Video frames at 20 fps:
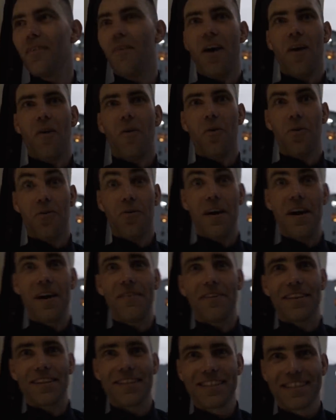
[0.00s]
Well, all three
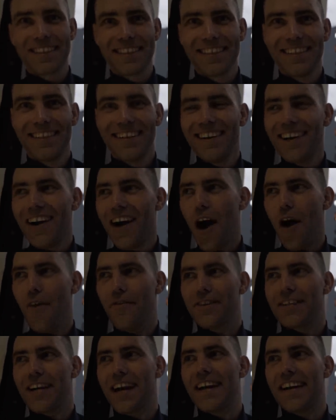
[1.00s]
of us
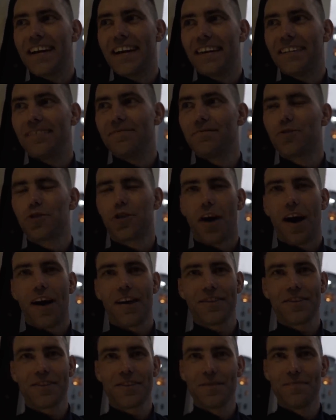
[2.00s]
overtaking
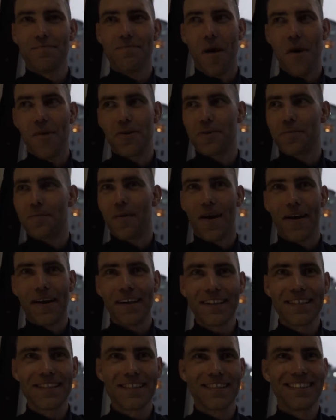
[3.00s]
trucks,
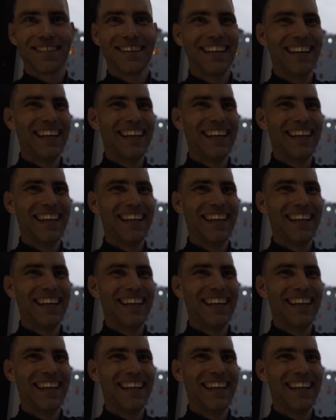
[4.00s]
motorbikes,